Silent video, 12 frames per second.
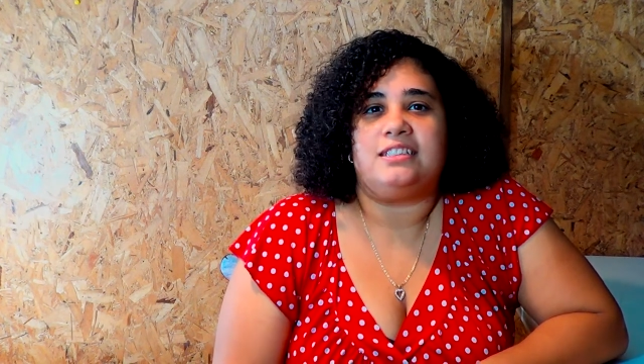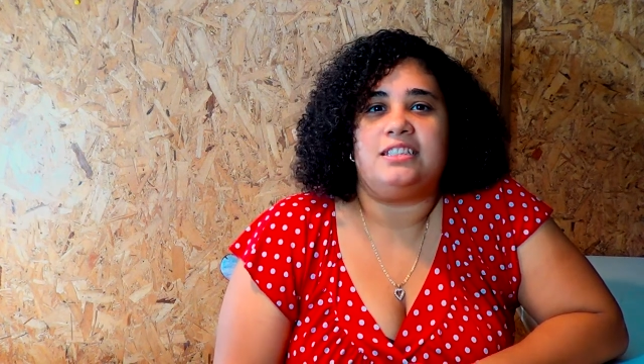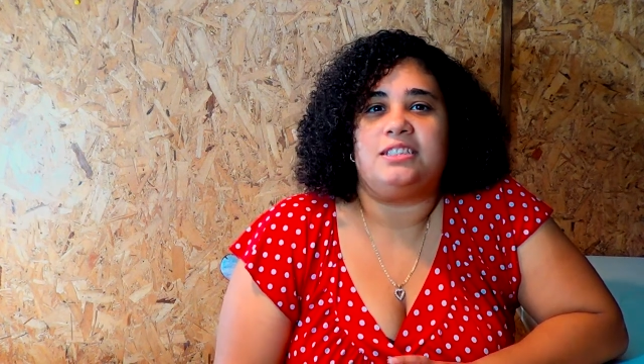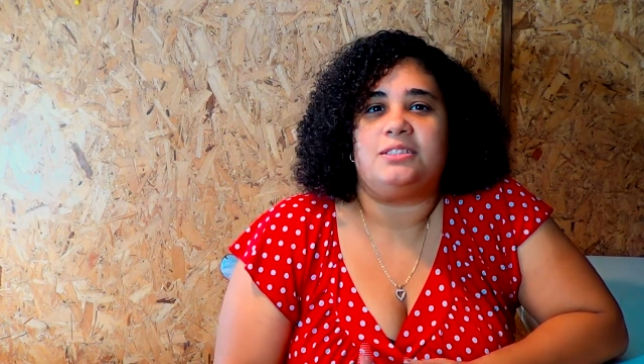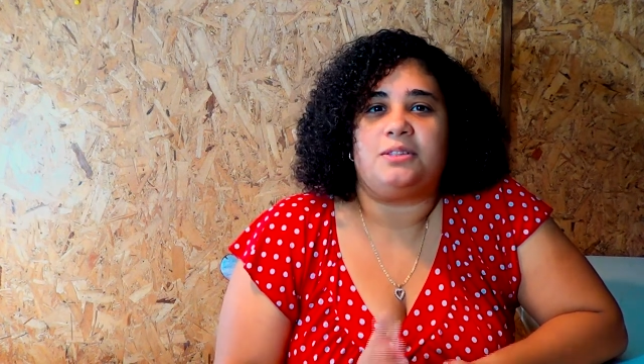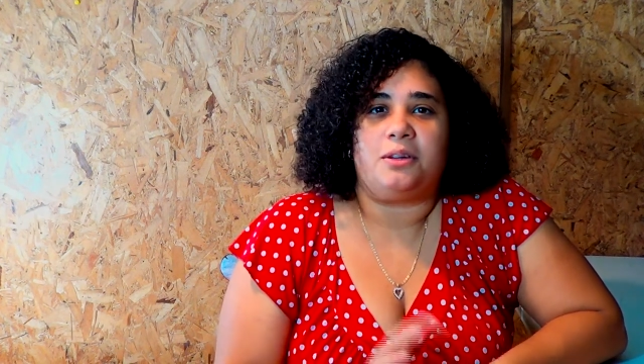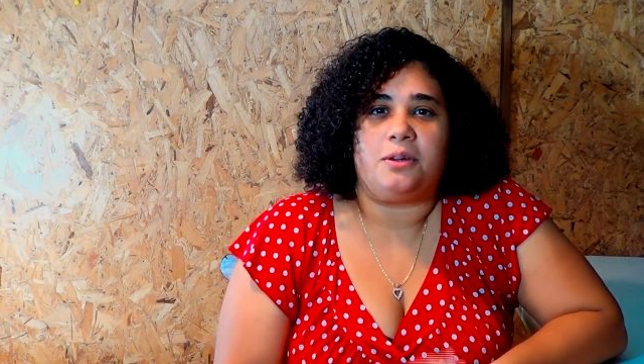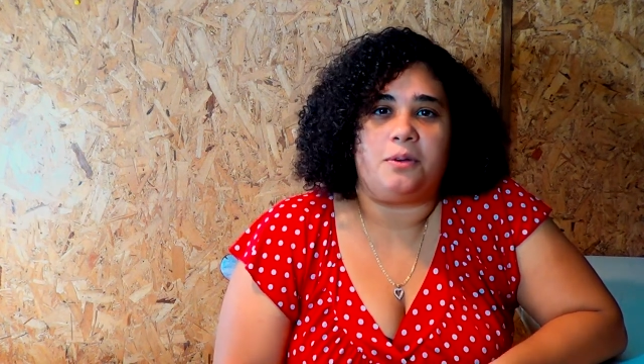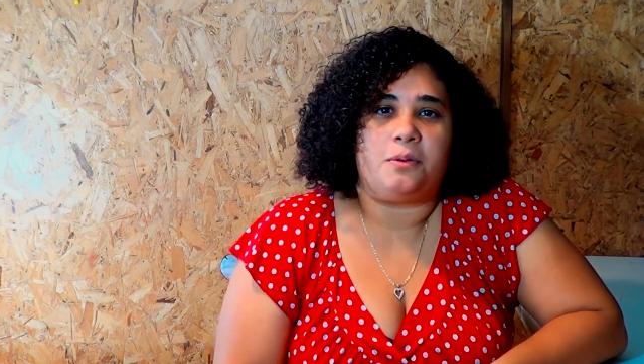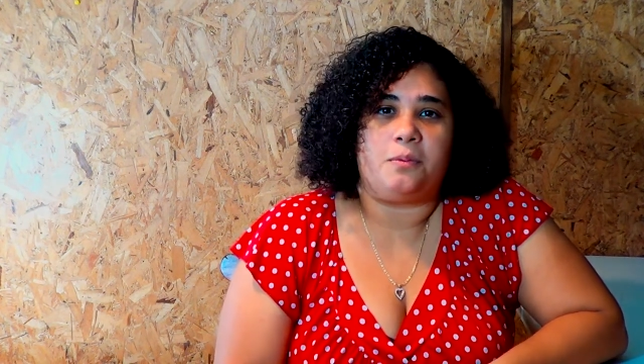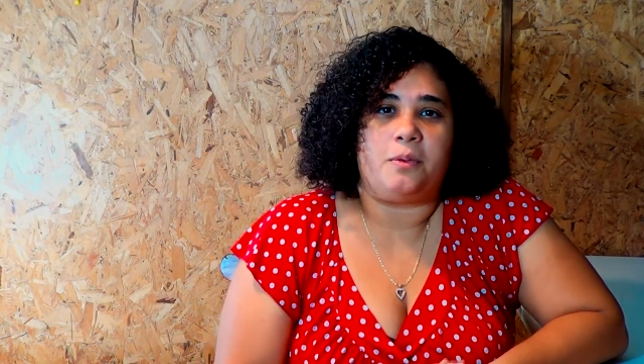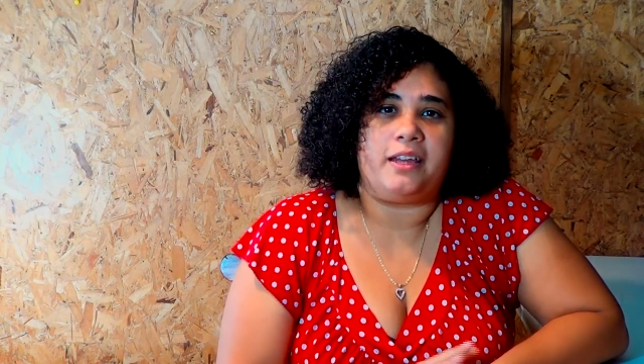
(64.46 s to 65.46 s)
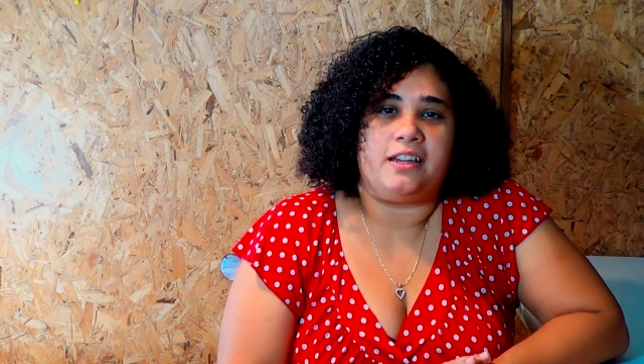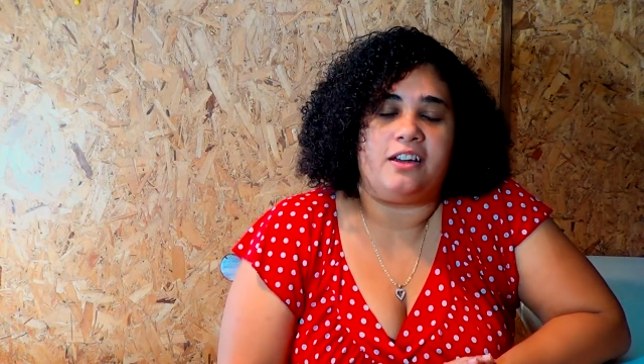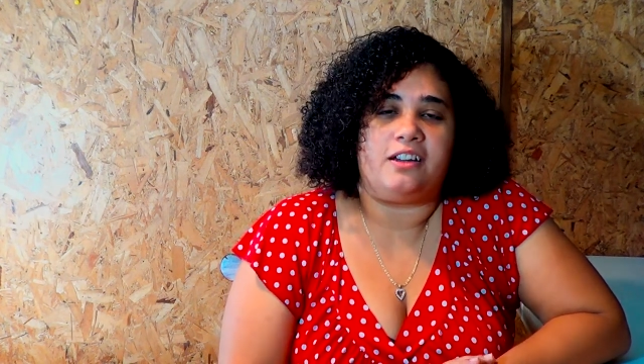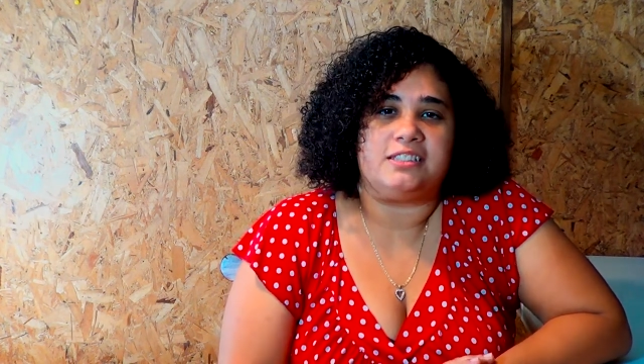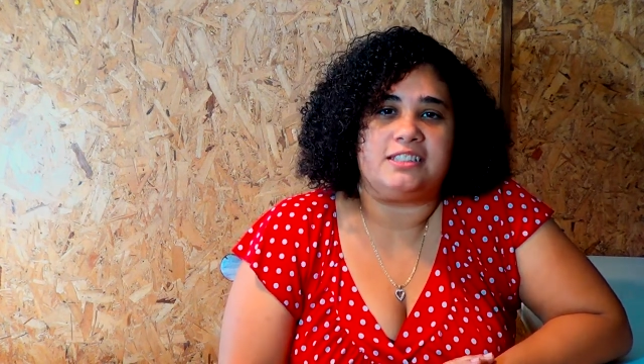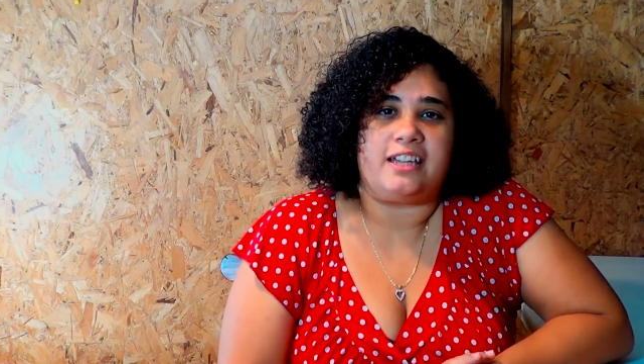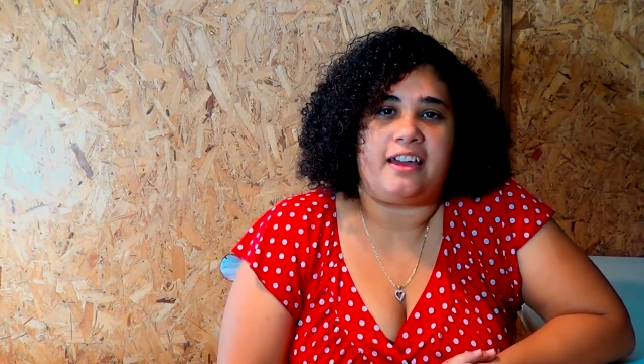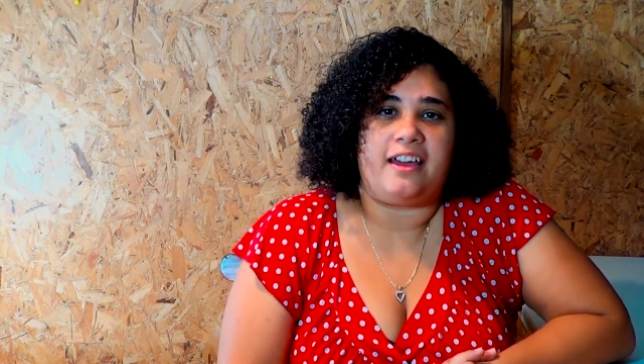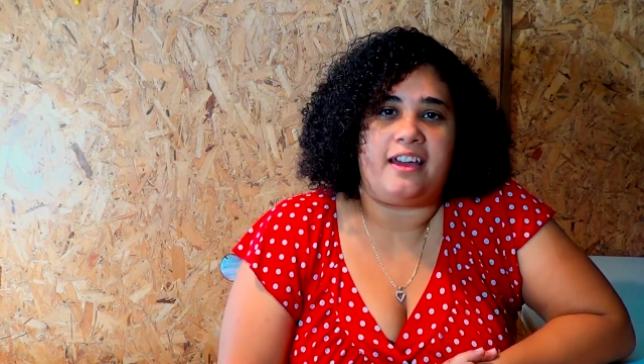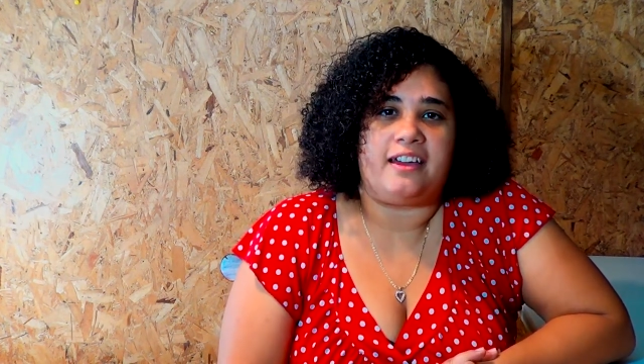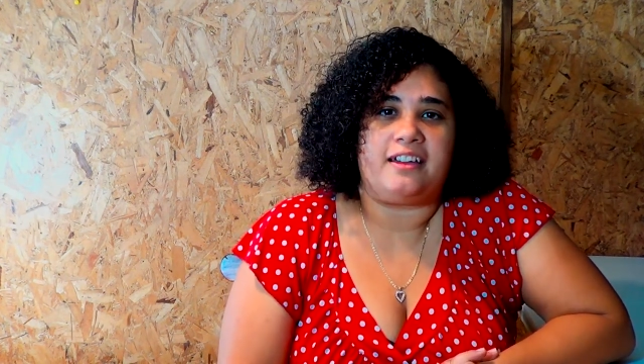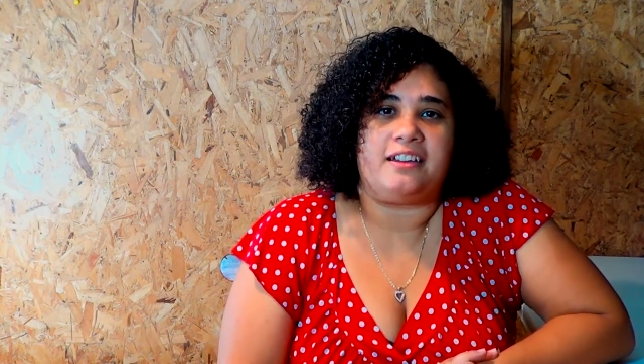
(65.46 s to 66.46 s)
this weight loss
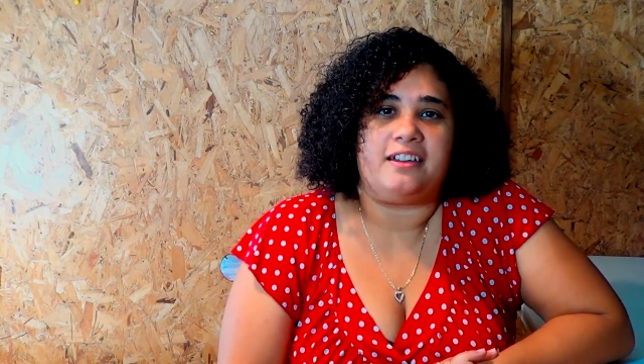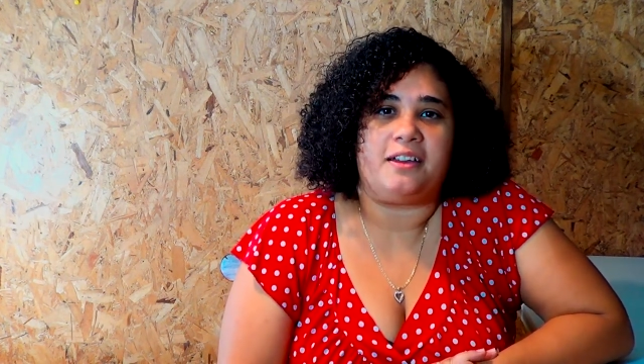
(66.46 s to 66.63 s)
tag